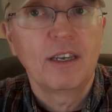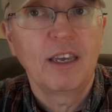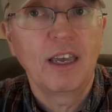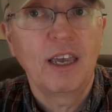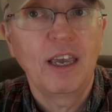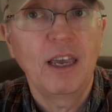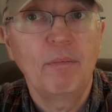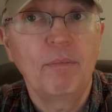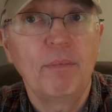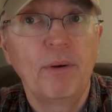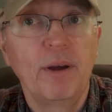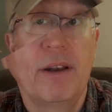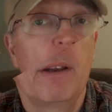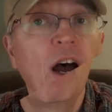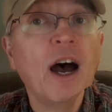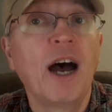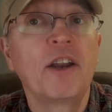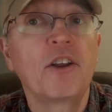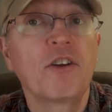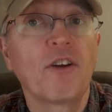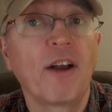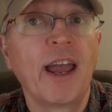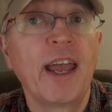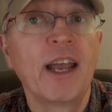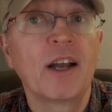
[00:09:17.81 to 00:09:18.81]
Keep it
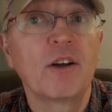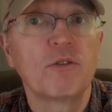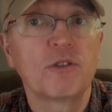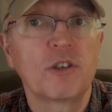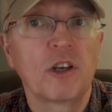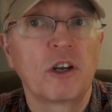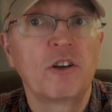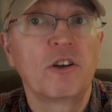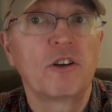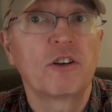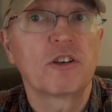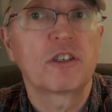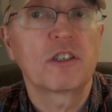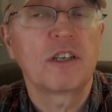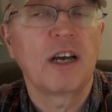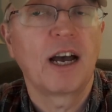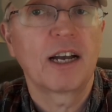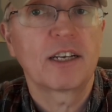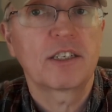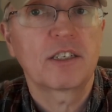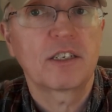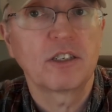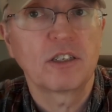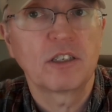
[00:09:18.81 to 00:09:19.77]
on your ankles, under your socks,